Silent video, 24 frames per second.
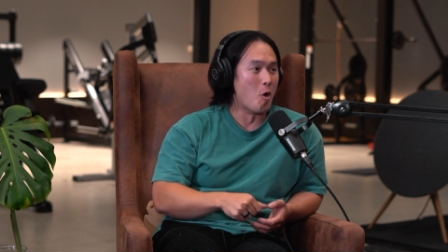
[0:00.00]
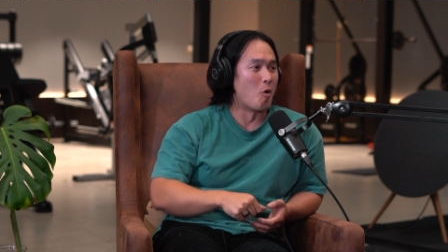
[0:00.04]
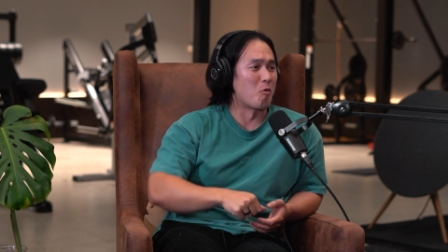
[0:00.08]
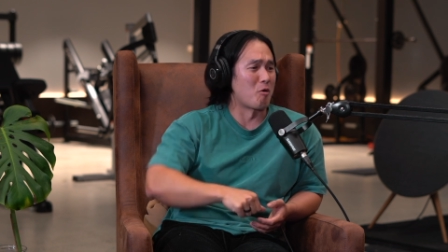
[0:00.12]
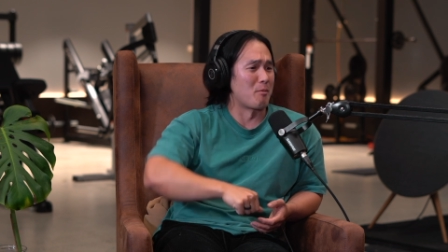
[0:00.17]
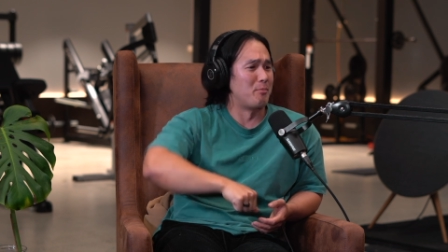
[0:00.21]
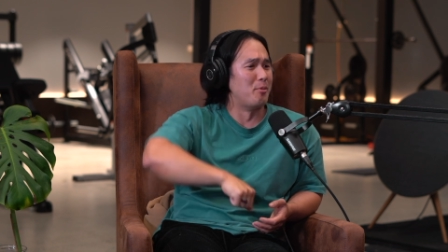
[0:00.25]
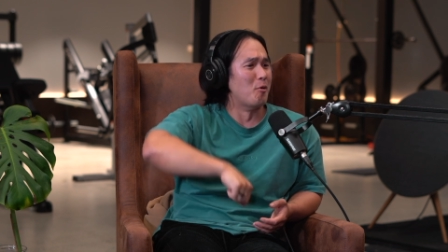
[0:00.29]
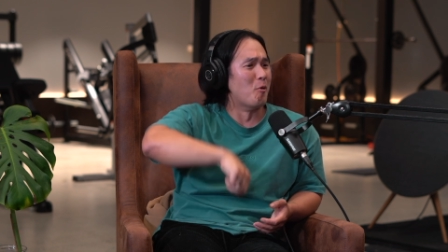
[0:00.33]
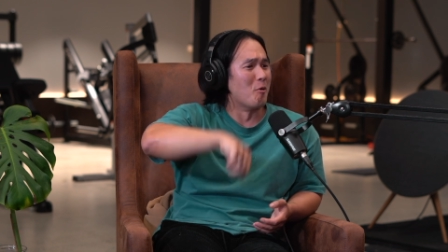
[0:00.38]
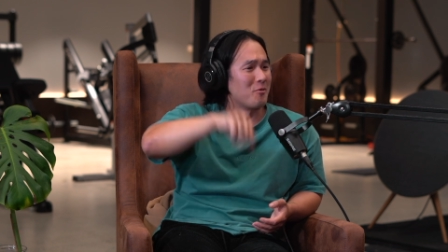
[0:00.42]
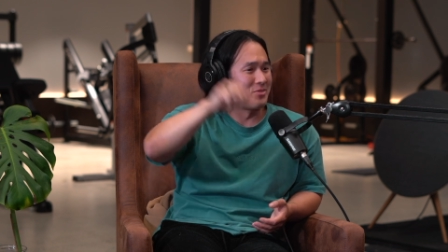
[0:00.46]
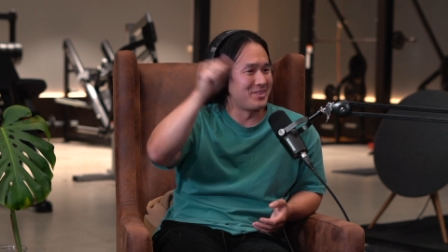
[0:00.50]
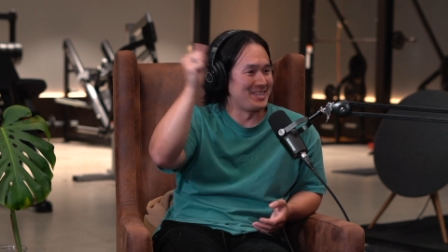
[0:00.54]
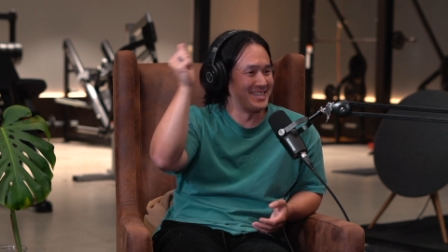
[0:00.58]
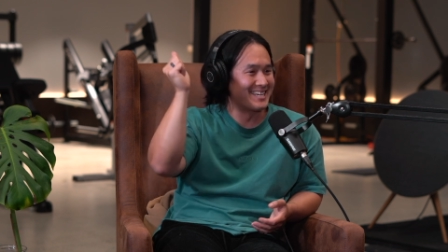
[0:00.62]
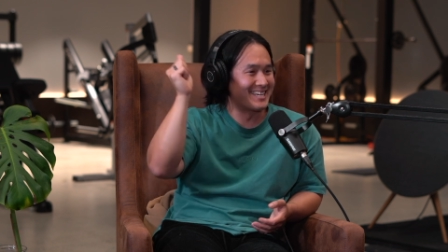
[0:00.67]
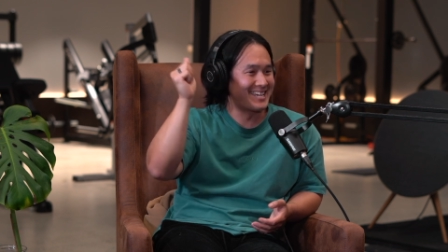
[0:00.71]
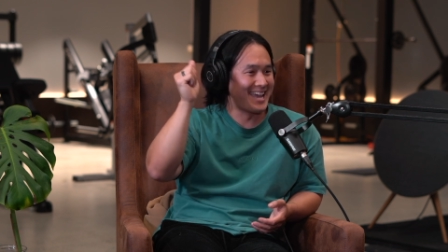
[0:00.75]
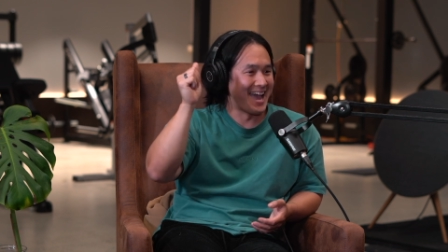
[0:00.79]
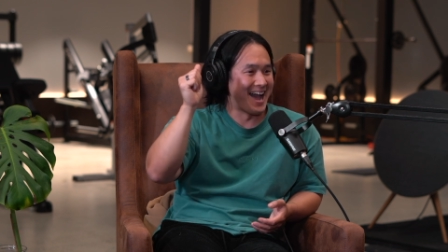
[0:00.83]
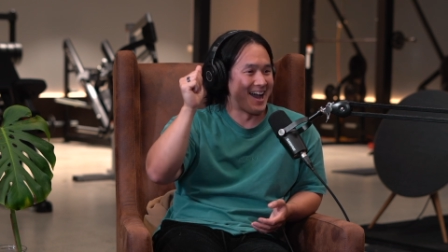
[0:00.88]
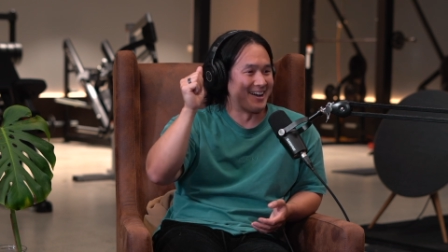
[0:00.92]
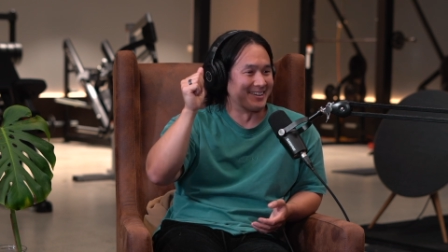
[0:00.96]
or report
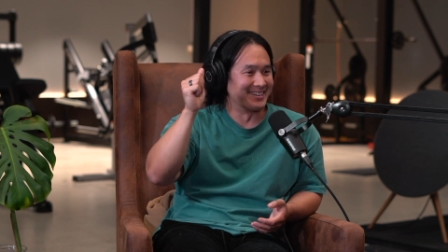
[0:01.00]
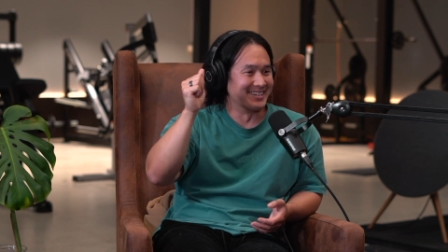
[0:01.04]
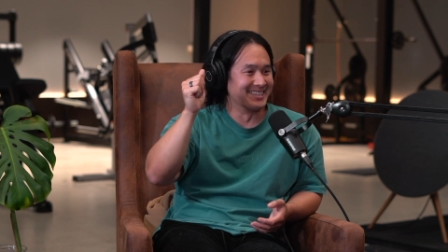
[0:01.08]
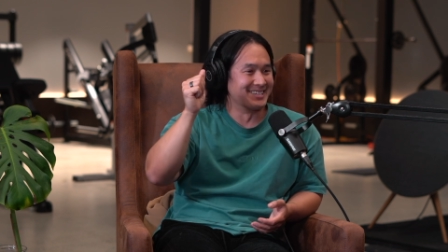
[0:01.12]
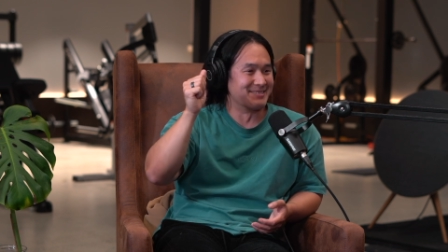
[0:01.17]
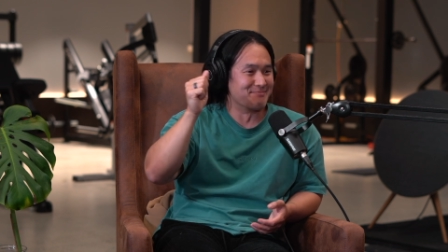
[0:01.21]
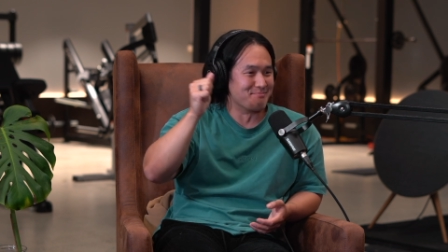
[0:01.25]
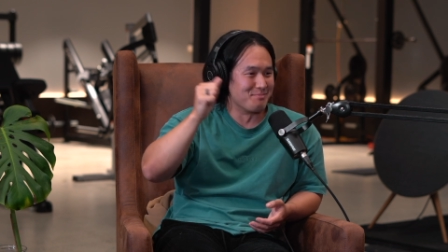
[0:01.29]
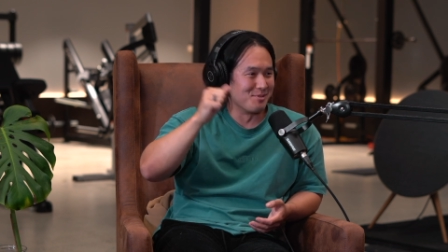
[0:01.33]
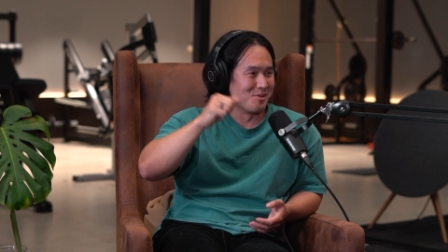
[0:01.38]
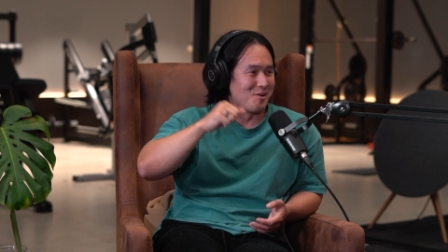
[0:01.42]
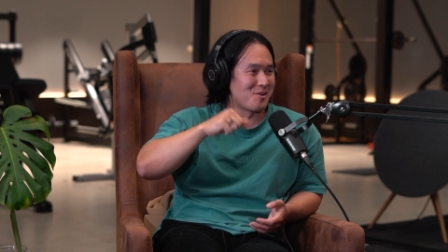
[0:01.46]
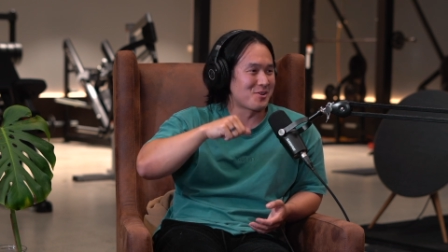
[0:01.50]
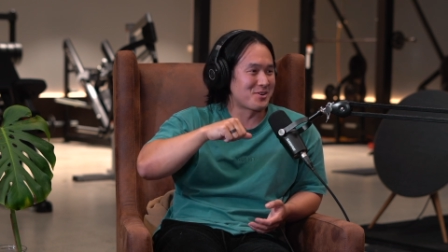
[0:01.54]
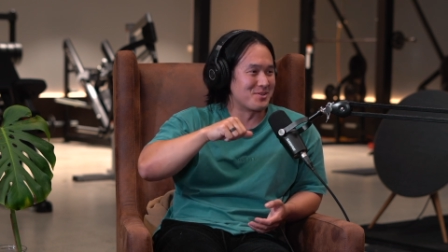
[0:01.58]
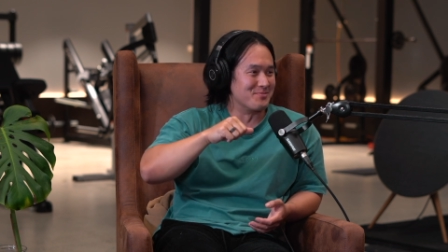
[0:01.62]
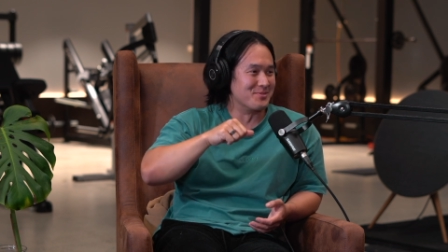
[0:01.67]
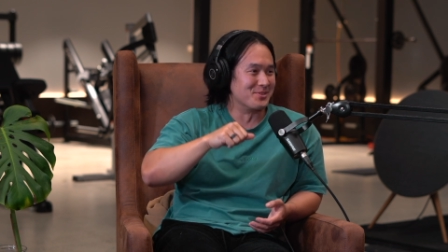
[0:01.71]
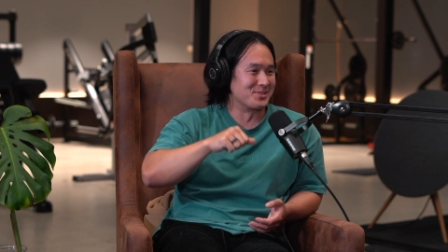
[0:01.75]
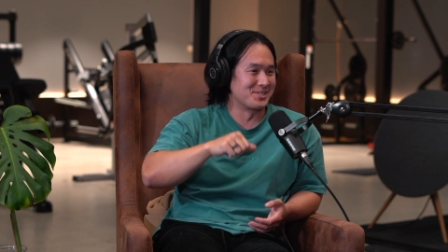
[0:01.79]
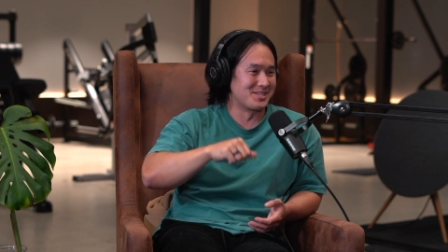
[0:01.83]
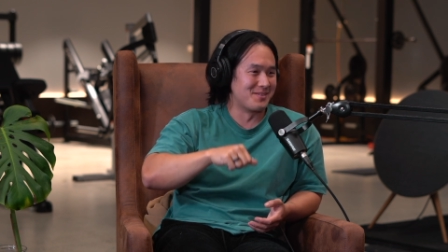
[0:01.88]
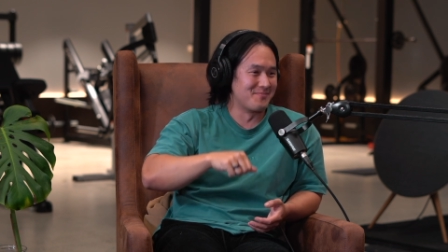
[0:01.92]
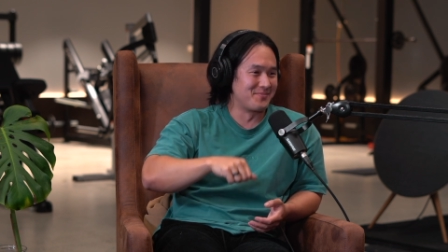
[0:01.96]
the account and block
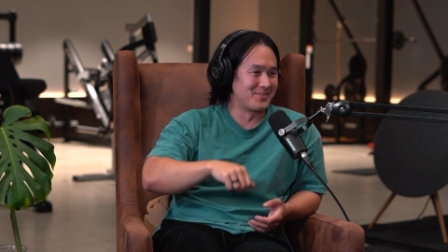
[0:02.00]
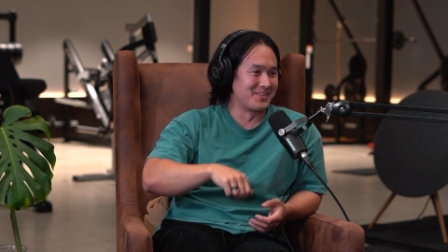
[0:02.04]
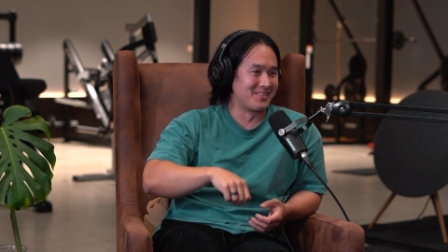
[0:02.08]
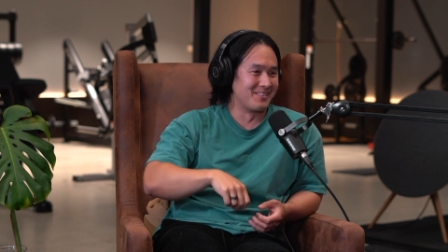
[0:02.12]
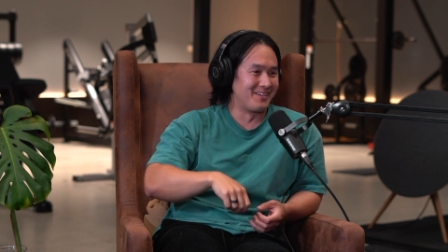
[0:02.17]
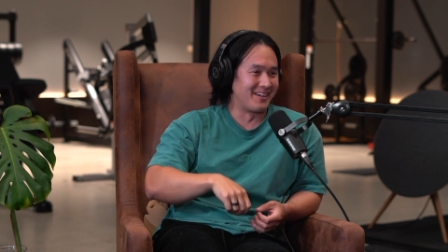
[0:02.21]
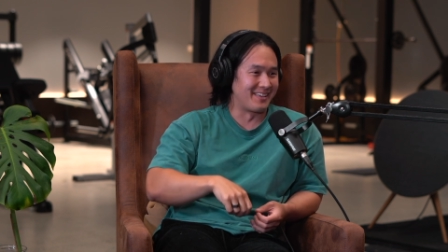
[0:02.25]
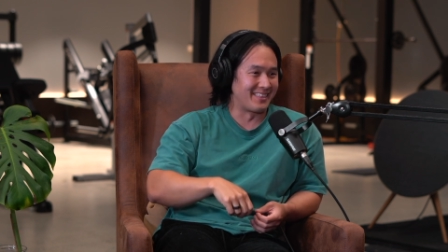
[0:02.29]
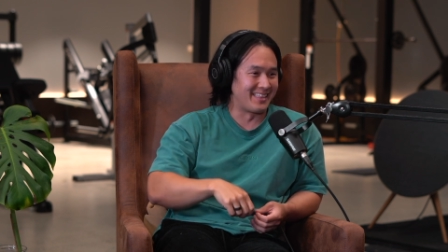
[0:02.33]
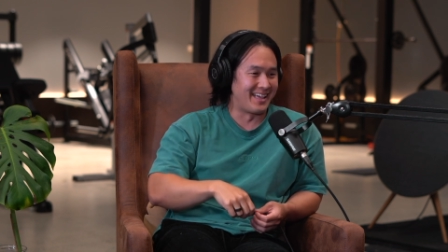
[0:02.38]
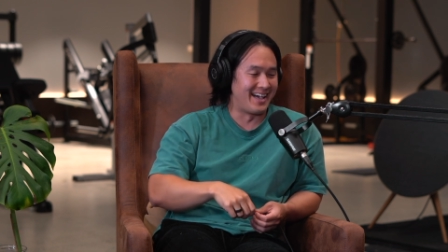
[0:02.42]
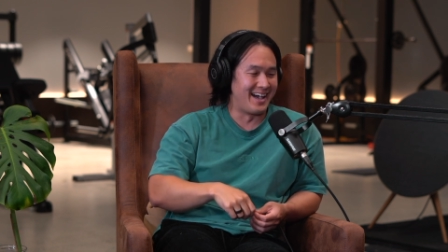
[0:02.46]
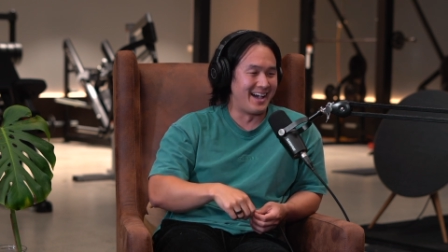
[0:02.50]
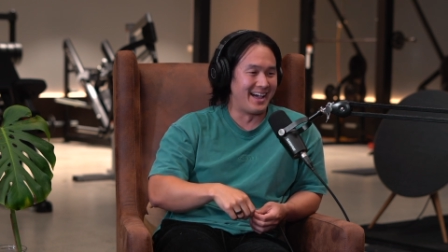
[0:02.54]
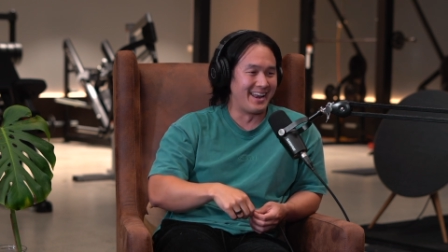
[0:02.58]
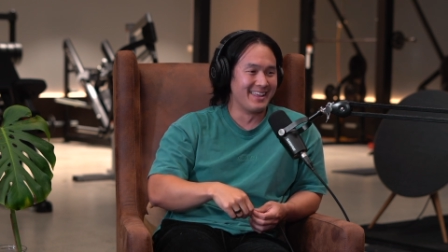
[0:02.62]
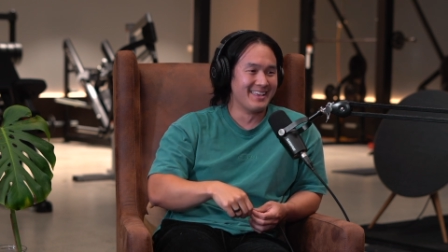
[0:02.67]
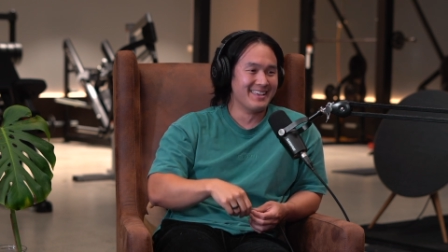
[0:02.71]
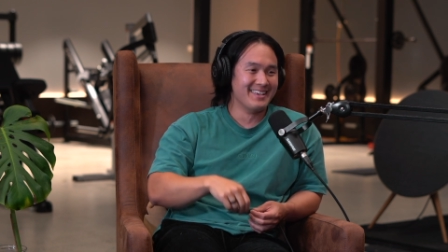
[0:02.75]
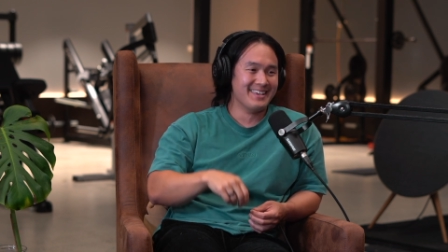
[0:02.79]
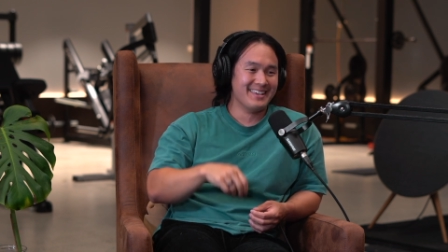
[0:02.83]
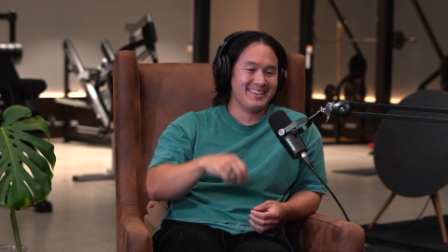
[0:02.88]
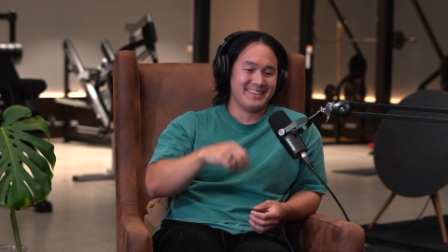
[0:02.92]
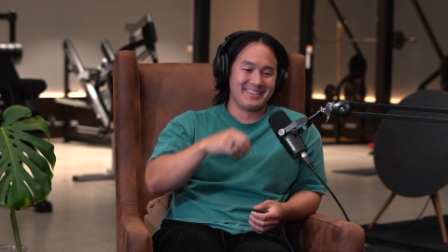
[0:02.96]
them or something like
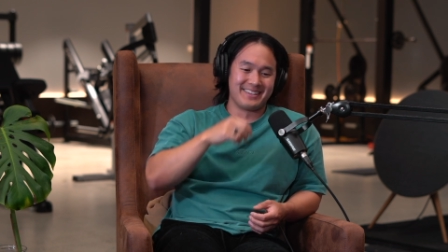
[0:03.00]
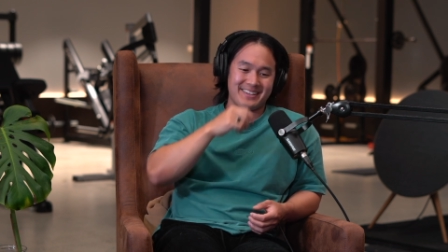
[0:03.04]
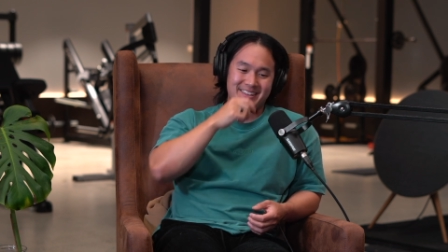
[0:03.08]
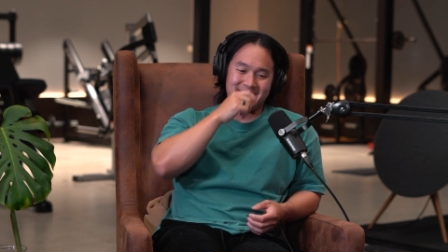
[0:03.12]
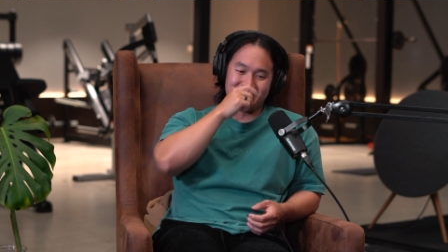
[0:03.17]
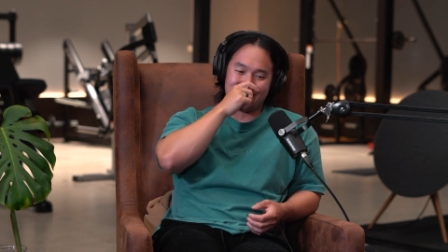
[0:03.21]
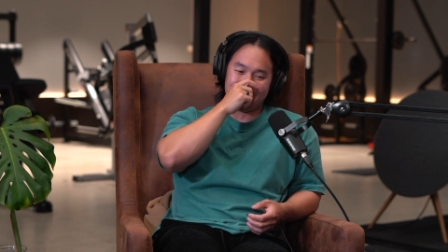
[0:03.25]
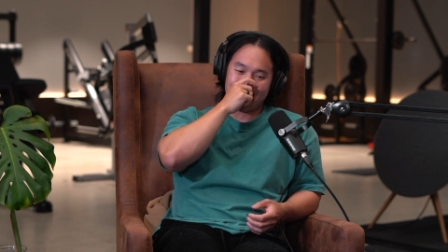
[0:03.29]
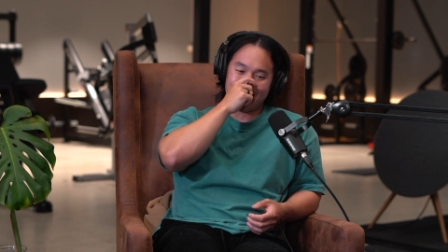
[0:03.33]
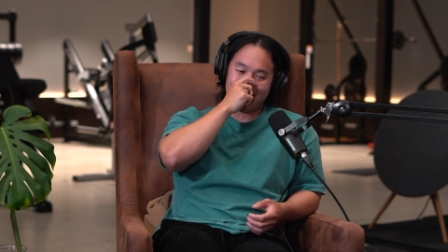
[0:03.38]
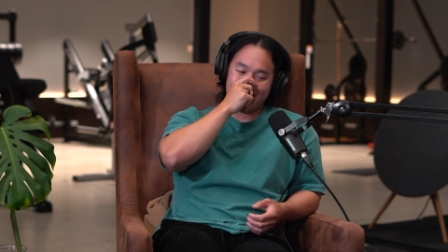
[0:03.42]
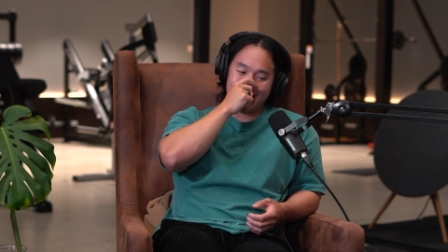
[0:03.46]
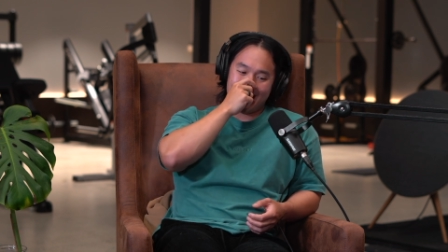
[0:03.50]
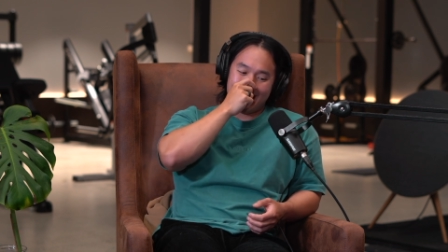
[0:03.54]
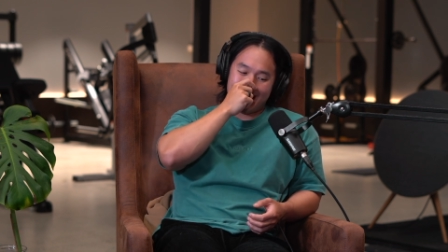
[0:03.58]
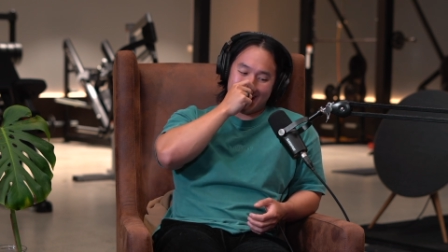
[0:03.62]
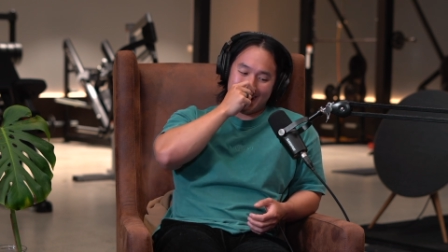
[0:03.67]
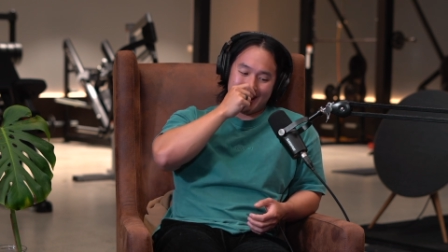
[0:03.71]
that, you know?